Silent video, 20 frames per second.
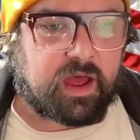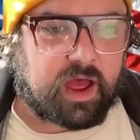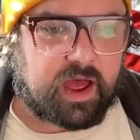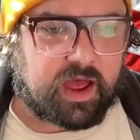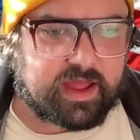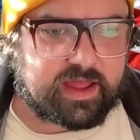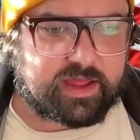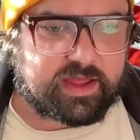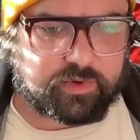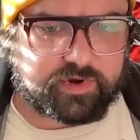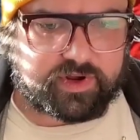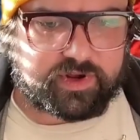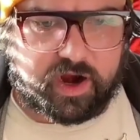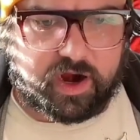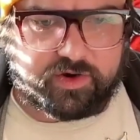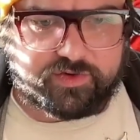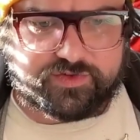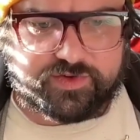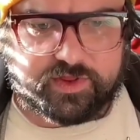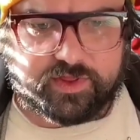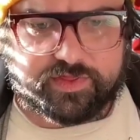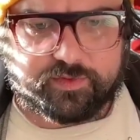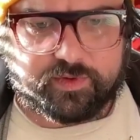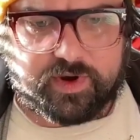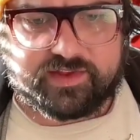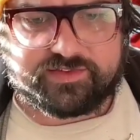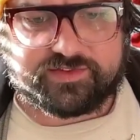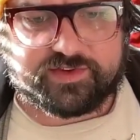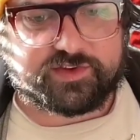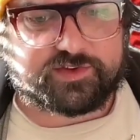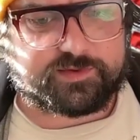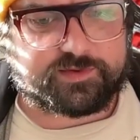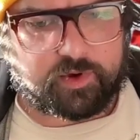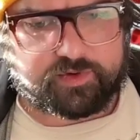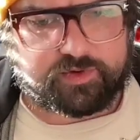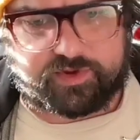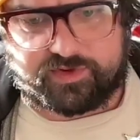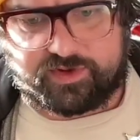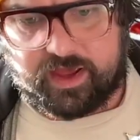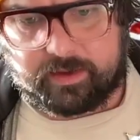In regards to the threats, I
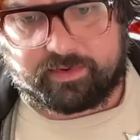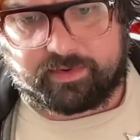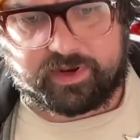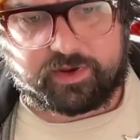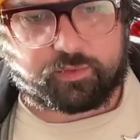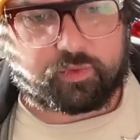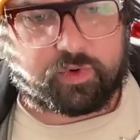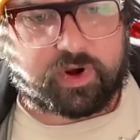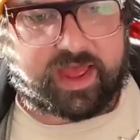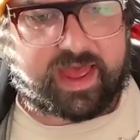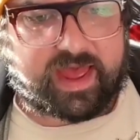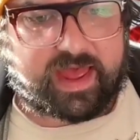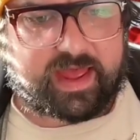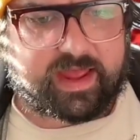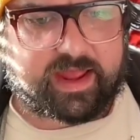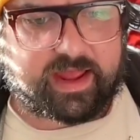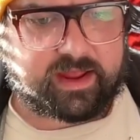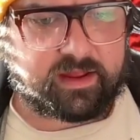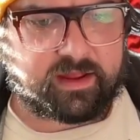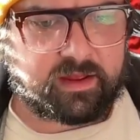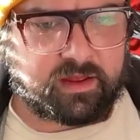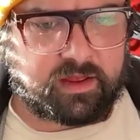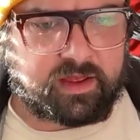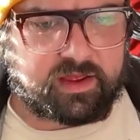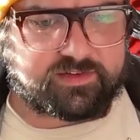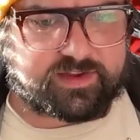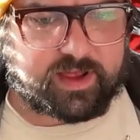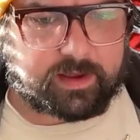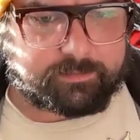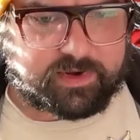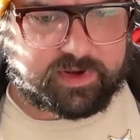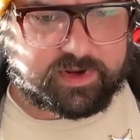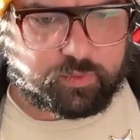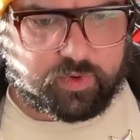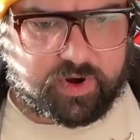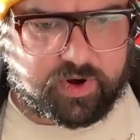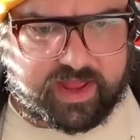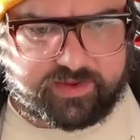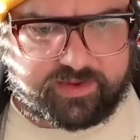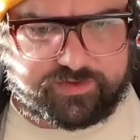spoke to Deputy Ray. Deputy
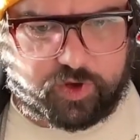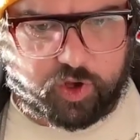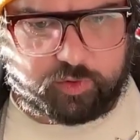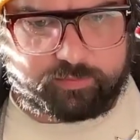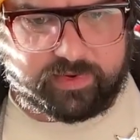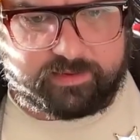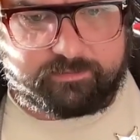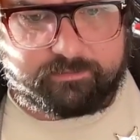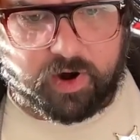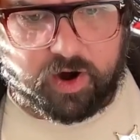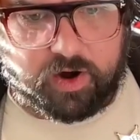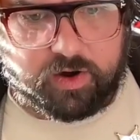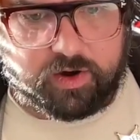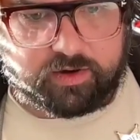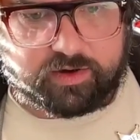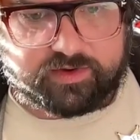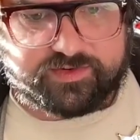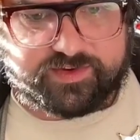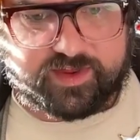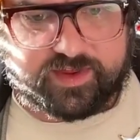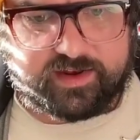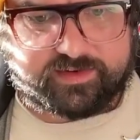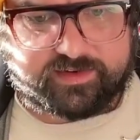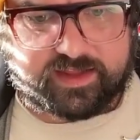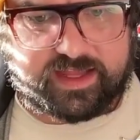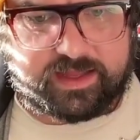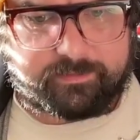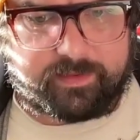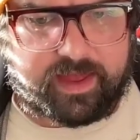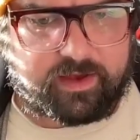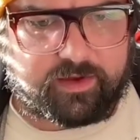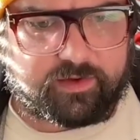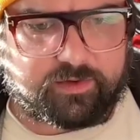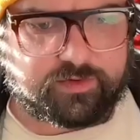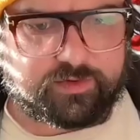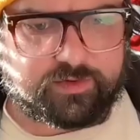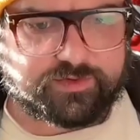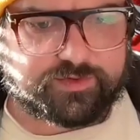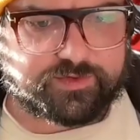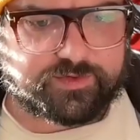Ray told me Mark sent
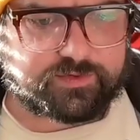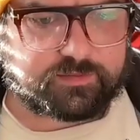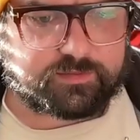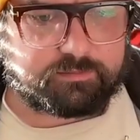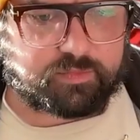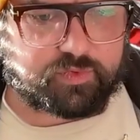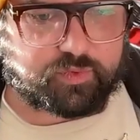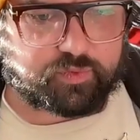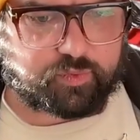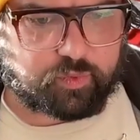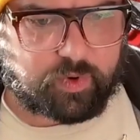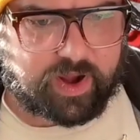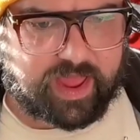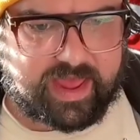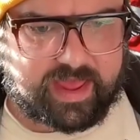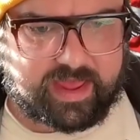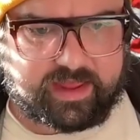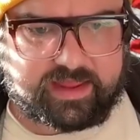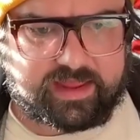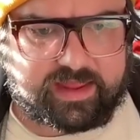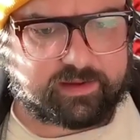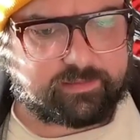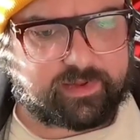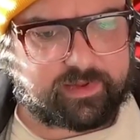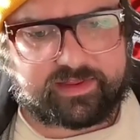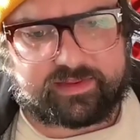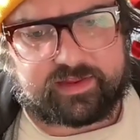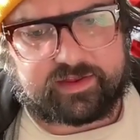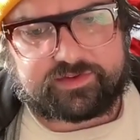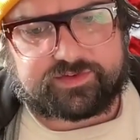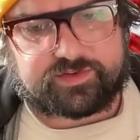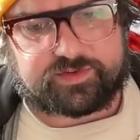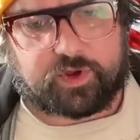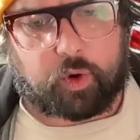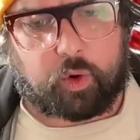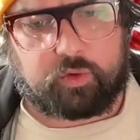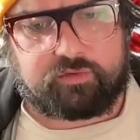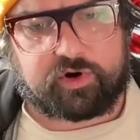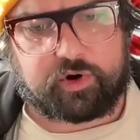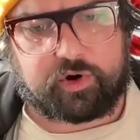emails. Ray, I mean, it's
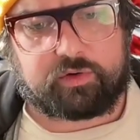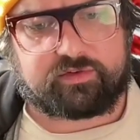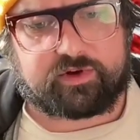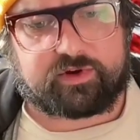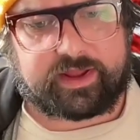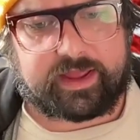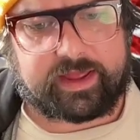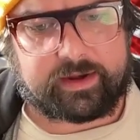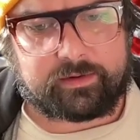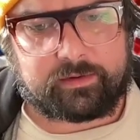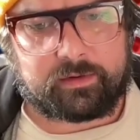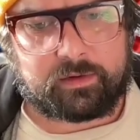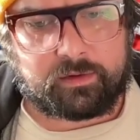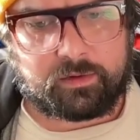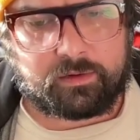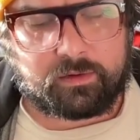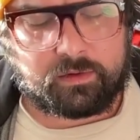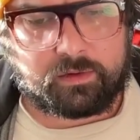over and over again.